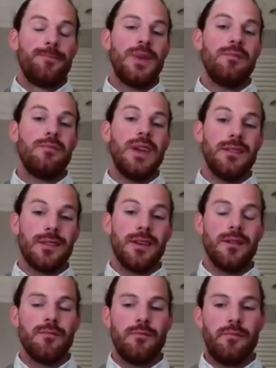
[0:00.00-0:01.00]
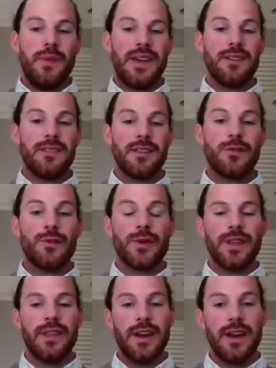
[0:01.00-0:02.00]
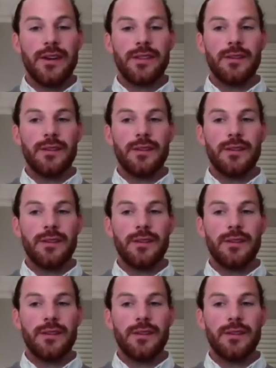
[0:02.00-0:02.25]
It means that because it's already there, it's